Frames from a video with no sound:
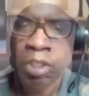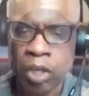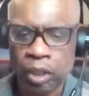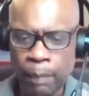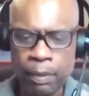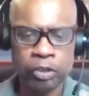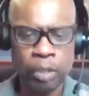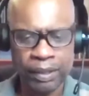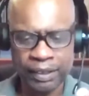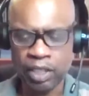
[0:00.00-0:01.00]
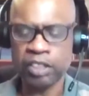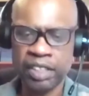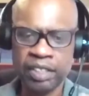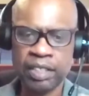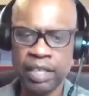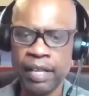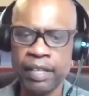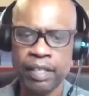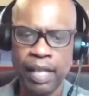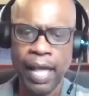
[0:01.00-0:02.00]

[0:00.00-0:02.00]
A lot of people are talking about CRT today.